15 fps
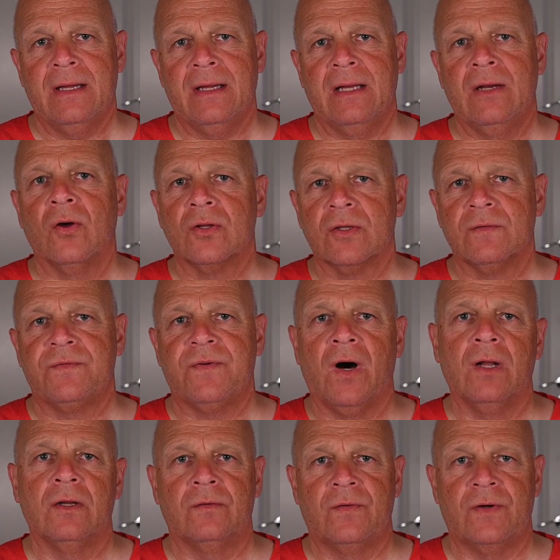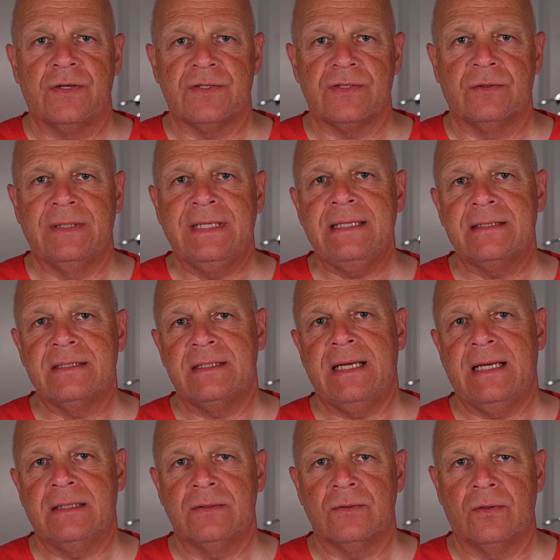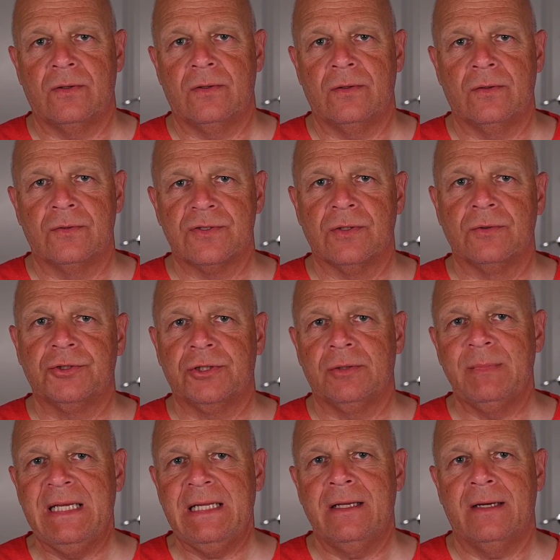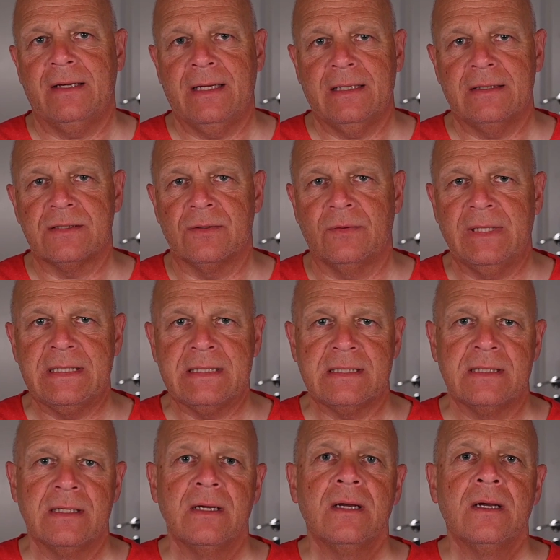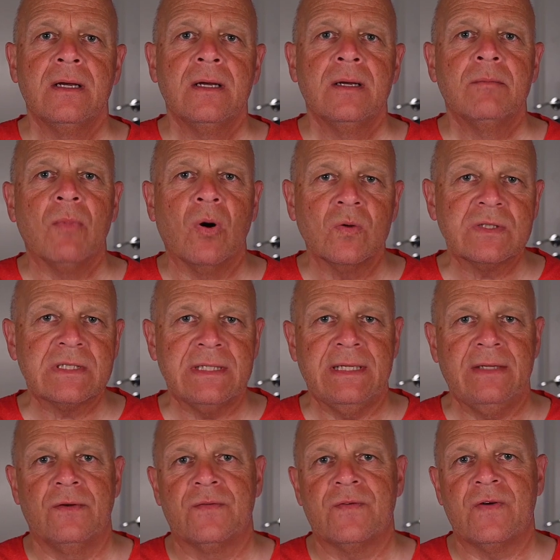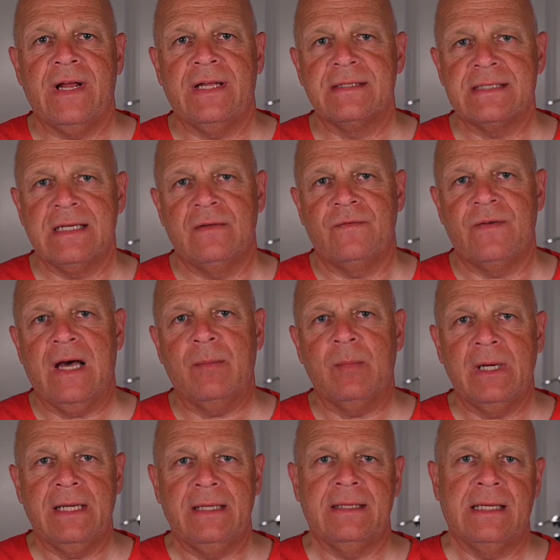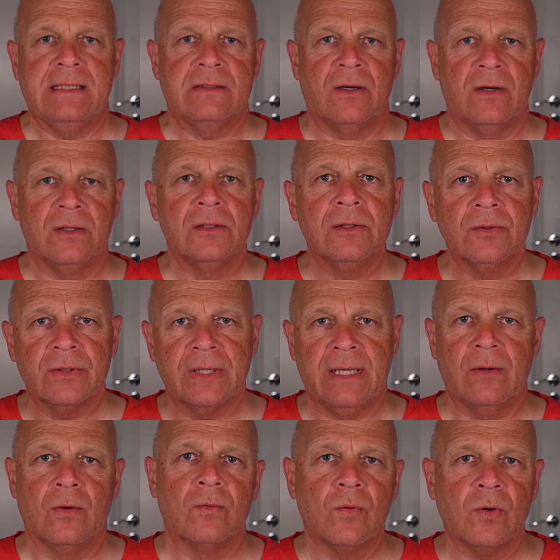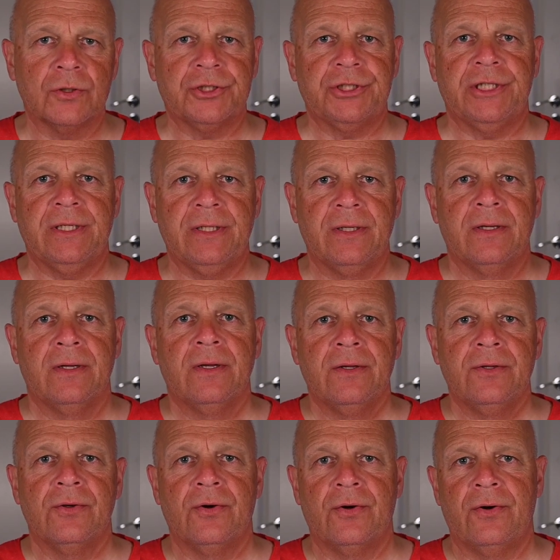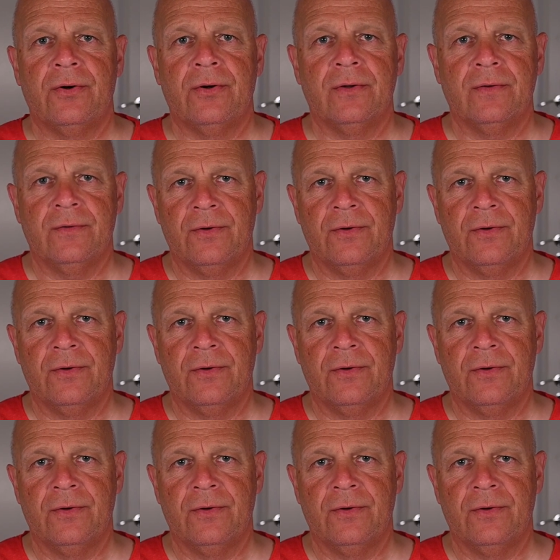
lot of followers on the internet or social media yet. So it's mostly your friends and family that are looking or watching your